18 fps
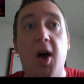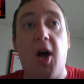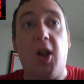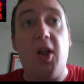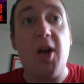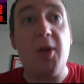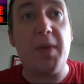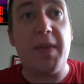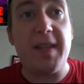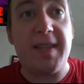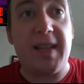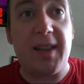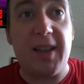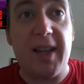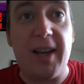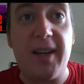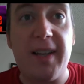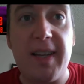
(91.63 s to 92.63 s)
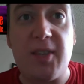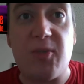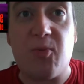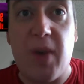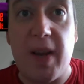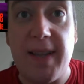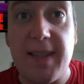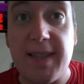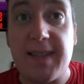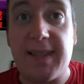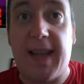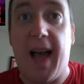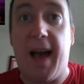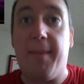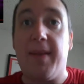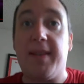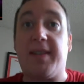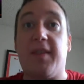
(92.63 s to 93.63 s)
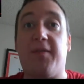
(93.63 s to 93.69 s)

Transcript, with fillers: Along with his hilarious racist comments,